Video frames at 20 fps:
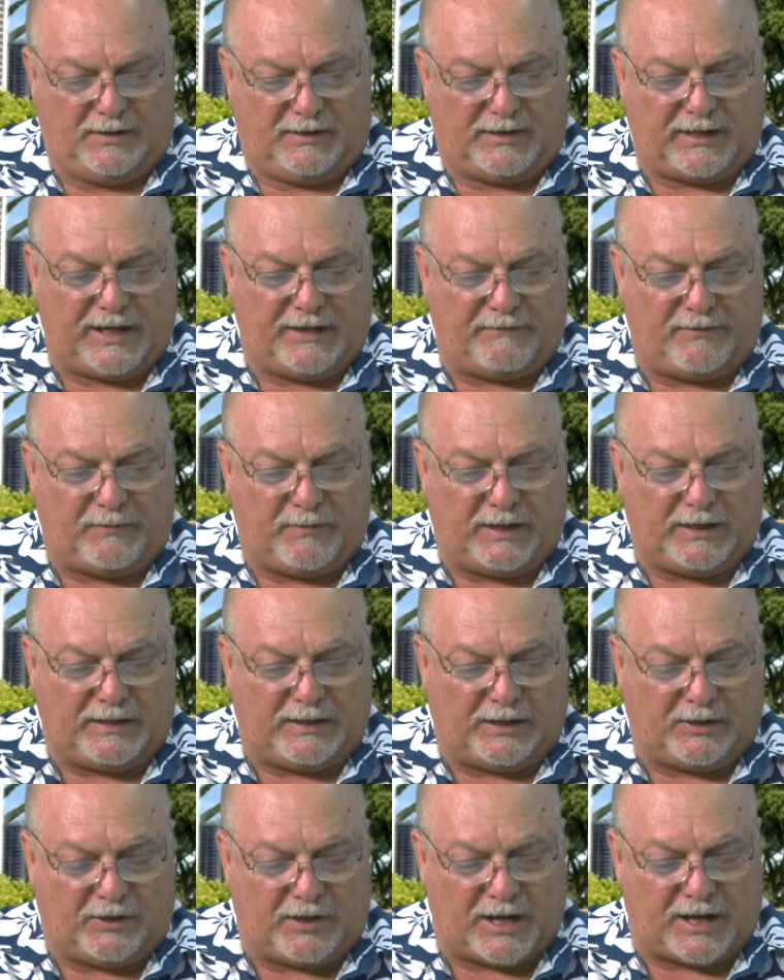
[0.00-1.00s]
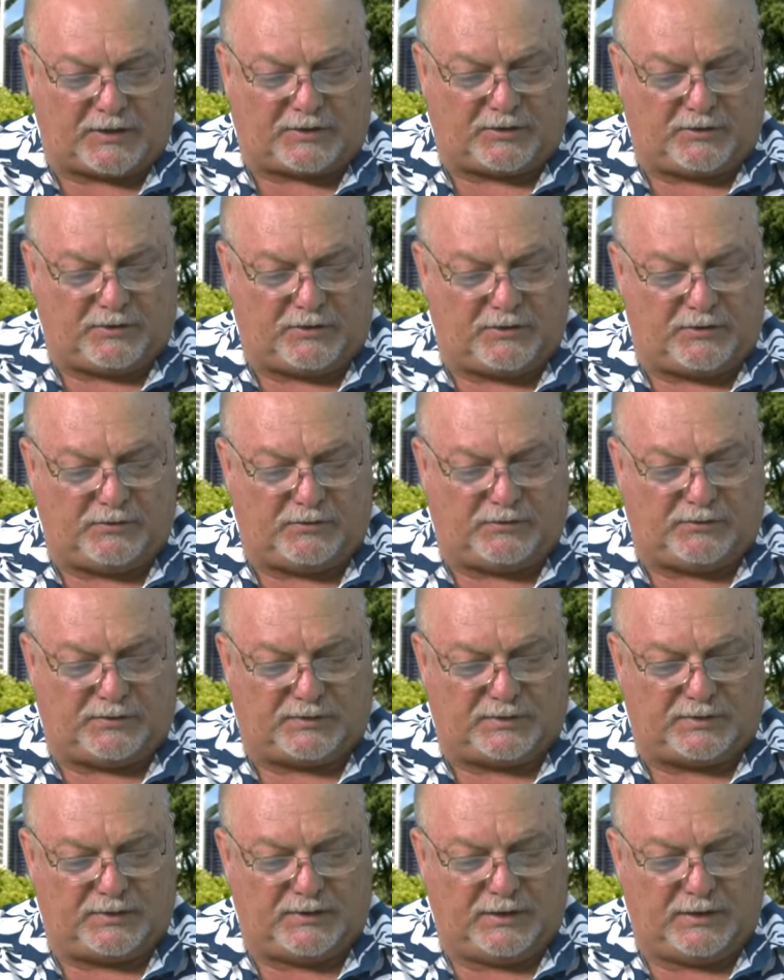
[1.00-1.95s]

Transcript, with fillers: They even made the international news.